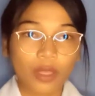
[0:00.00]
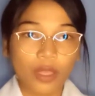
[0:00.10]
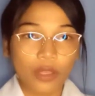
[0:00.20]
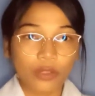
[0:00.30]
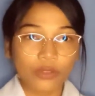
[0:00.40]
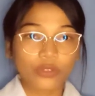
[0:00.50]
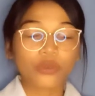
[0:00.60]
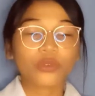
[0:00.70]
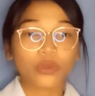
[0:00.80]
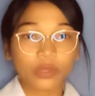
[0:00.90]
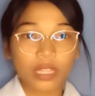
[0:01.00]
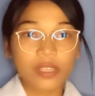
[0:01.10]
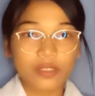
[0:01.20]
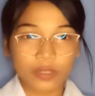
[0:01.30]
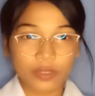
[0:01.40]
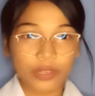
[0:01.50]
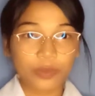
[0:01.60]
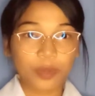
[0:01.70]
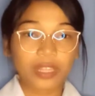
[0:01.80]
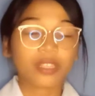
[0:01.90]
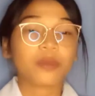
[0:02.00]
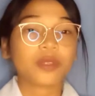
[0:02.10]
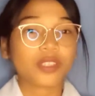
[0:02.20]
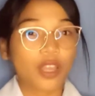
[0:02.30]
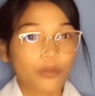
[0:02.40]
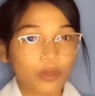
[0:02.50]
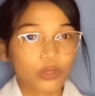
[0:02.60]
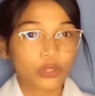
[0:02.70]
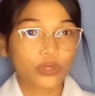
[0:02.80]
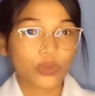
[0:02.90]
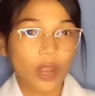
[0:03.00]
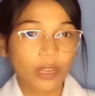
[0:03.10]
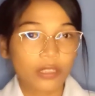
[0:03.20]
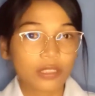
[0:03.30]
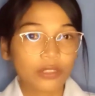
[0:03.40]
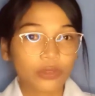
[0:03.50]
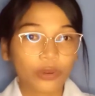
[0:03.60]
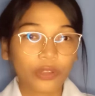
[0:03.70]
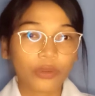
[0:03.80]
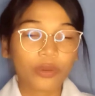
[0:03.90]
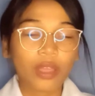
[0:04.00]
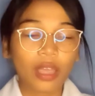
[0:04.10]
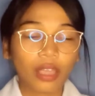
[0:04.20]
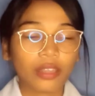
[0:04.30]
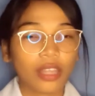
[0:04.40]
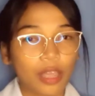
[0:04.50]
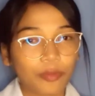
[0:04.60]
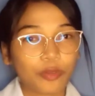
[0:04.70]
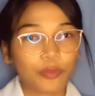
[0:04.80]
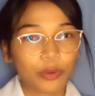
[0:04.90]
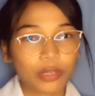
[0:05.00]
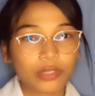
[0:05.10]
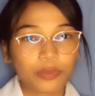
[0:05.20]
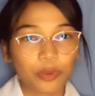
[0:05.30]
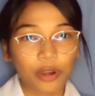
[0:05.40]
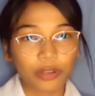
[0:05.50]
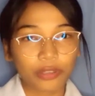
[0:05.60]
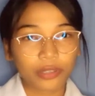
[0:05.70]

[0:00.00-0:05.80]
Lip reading: So good day, sir. My name is Efel Suarez Tintorio, and I'm the first reporter.